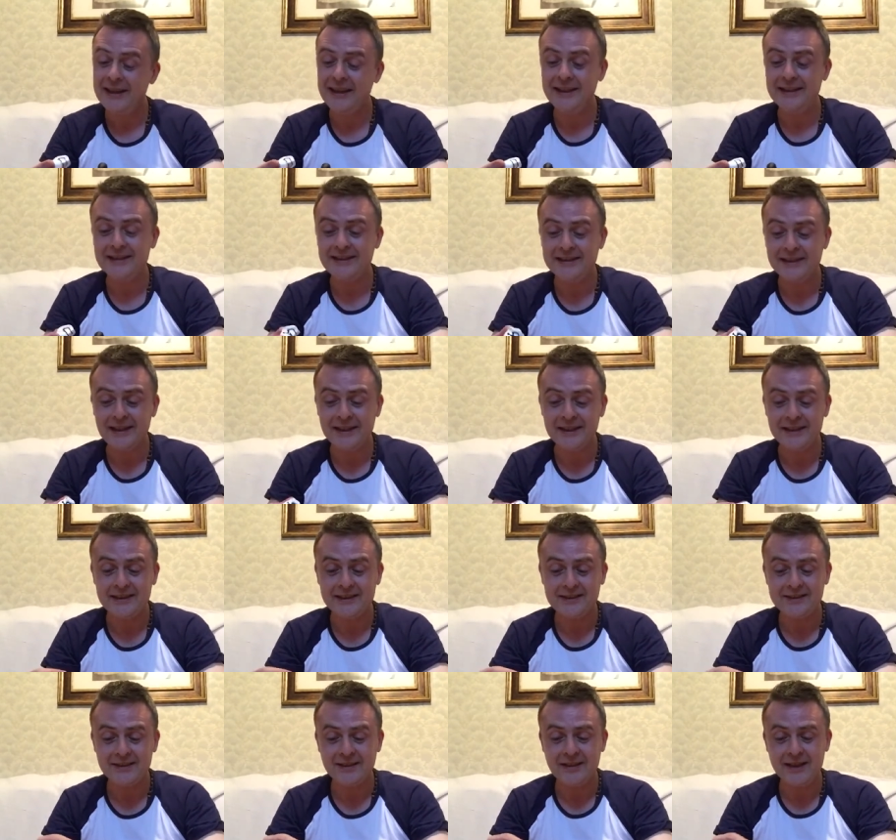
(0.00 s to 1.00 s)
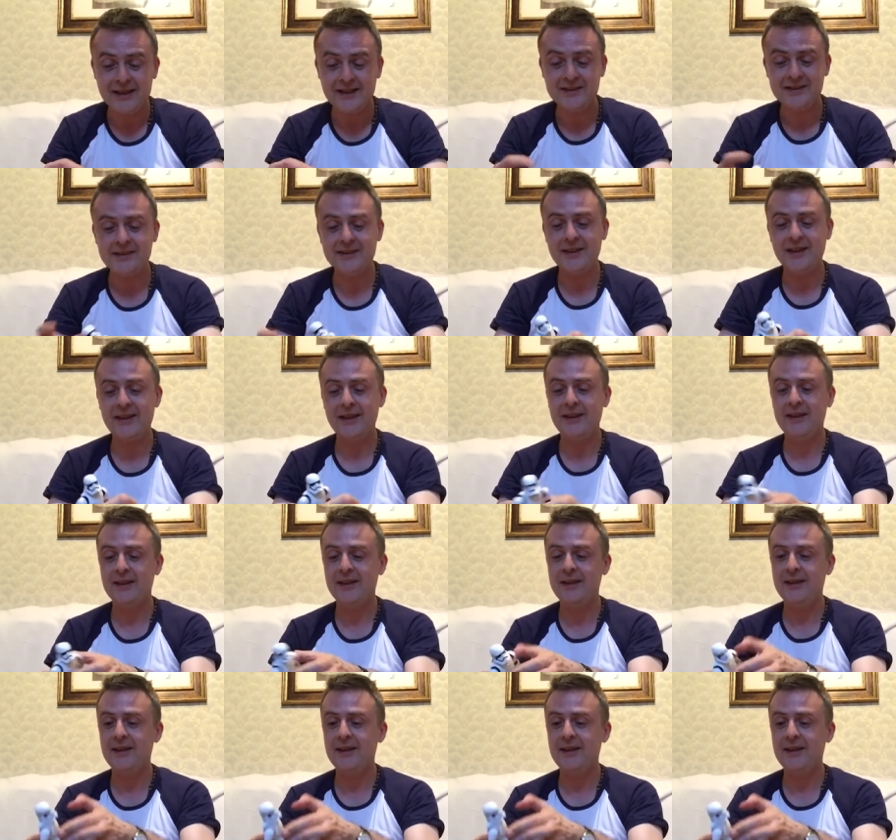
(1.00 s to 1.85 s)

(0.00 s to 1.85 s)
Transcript: Indeed. So let's see.